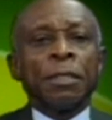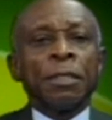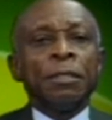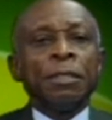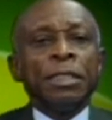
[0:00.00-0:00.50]

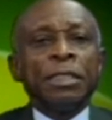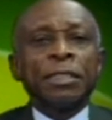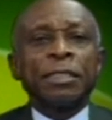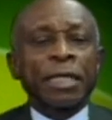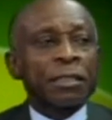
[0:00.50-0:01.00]
leading
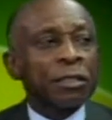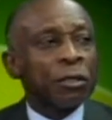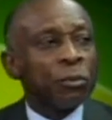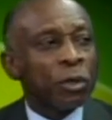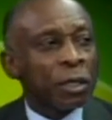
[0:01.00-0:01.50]
the
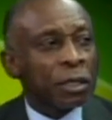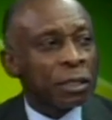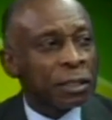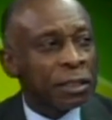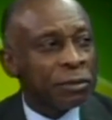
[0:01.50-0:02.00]
technical work
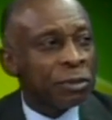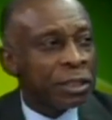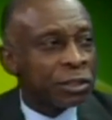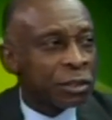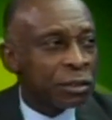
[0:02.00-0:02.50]
in
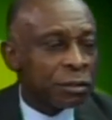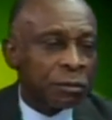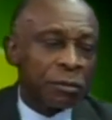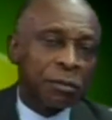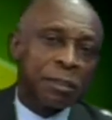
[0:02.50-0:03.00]
relation
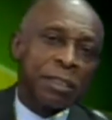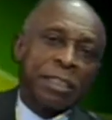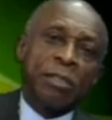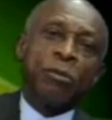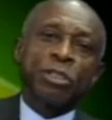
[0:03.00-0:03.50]
to the
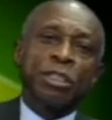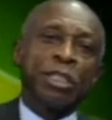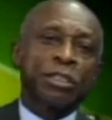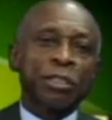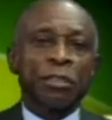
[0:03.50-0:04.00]

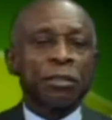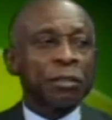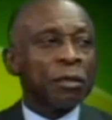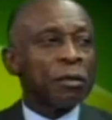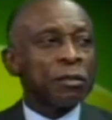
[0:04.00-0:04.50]
negotiation
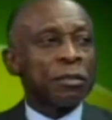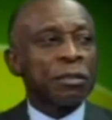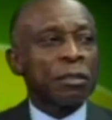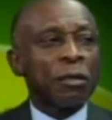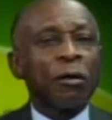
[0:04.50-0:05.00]

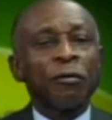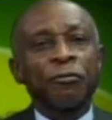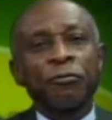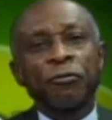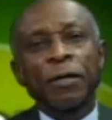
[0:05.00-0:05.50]

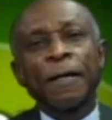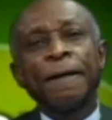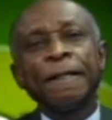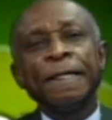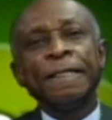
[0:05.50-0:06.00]
of
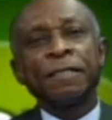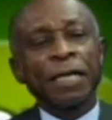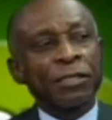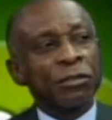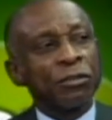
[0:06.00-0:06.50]

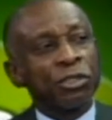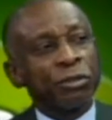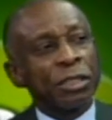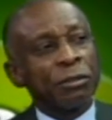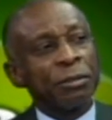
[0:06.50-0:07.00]
international
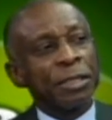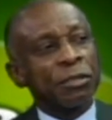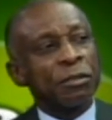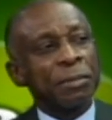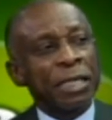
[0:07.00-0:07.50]
trade
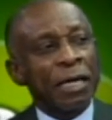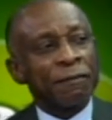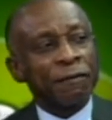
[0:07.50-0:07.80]
agreements on behalf of